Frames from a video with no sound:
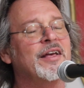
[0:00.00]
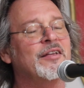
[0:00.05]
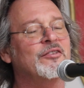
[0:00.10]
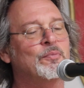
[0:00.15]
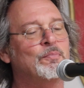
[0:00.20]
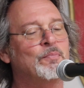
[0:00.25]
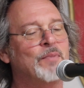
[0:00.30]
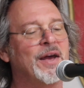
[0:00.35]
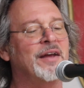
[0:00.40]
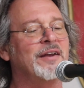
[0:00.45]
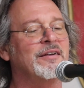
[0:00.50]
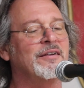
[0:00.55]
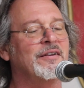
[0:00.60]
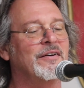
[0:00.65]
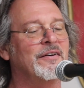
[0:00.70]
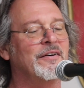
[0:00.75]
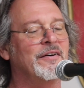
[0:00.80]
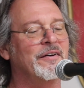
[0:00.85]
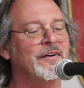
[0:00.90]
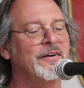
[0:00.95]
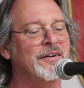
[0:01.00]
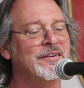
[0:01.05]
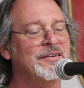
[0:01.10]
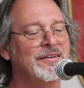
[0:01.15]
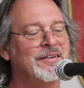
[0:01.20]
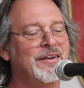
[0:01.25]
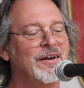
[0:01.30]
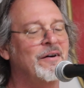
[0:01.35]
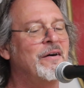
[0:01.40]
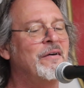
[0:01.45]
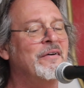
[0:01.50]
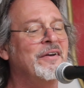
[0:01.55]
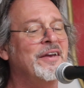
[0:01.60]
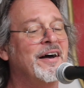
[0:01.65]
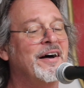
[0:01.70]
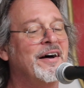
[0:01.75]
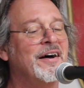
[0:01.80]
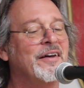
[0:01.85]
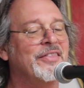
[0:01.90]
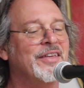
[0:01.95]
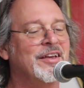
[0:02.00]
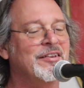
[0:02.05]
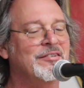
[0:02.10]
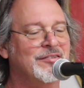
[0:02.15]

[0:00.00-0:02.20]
it's been good to know you.